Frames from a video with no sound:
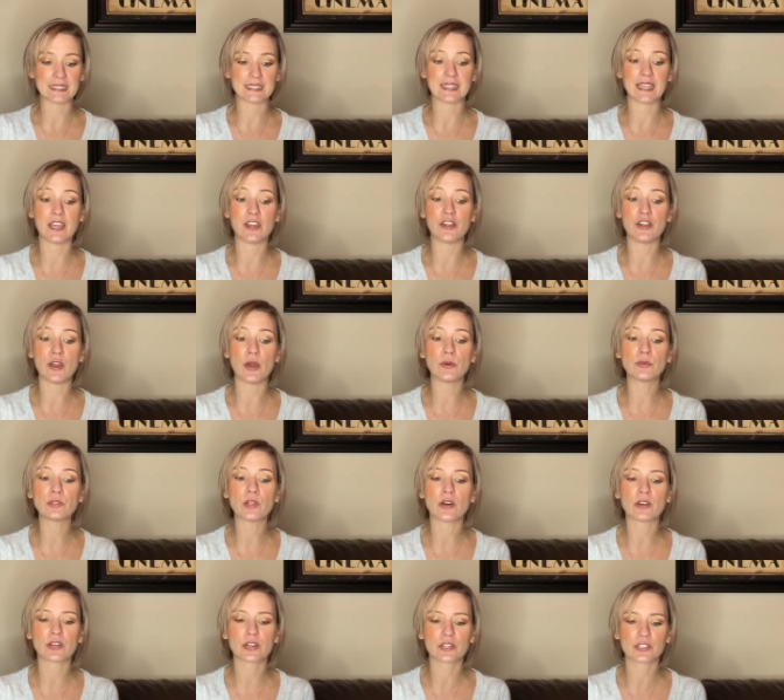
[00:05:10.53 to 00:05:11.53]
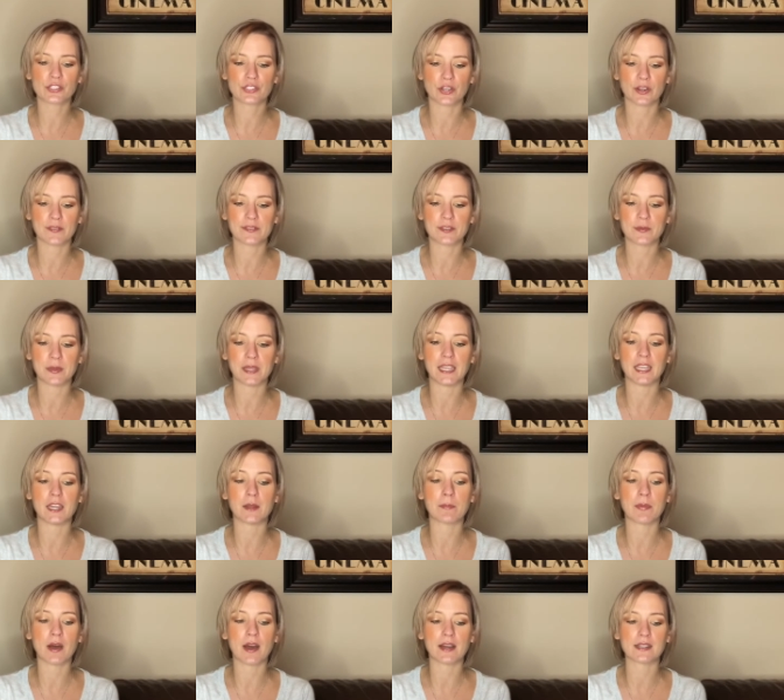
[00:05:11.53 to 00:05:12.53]
that no longer serves me in a
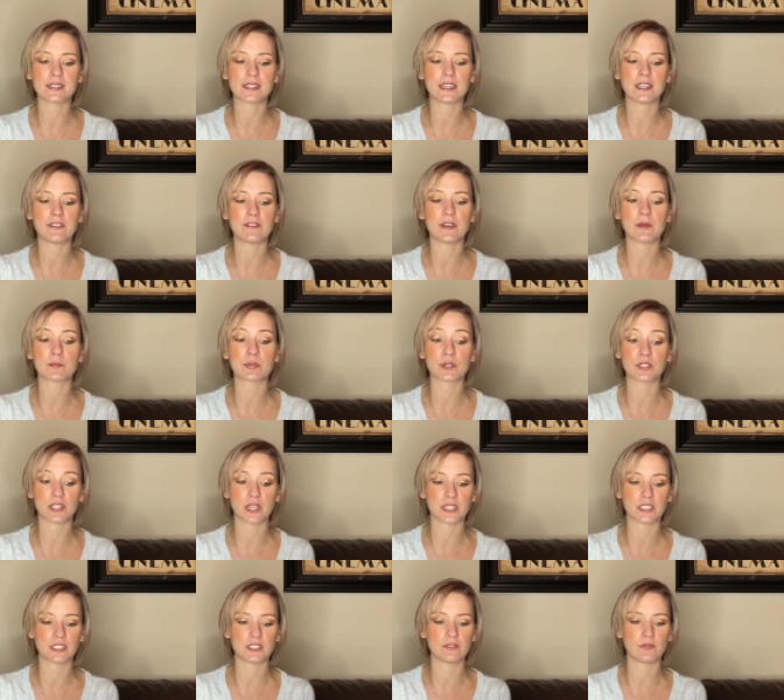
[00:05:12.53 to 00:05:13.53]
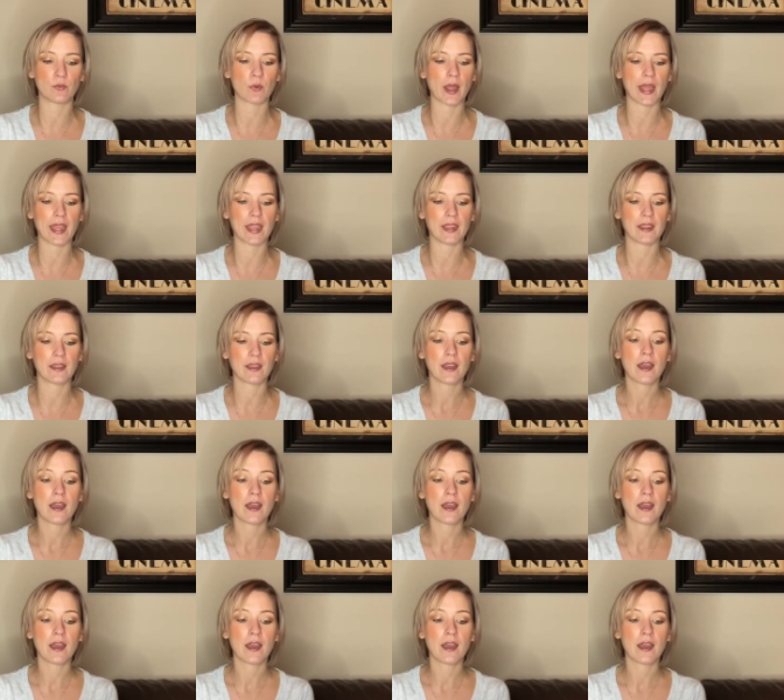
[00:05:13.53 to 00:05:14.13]
positive and productive way.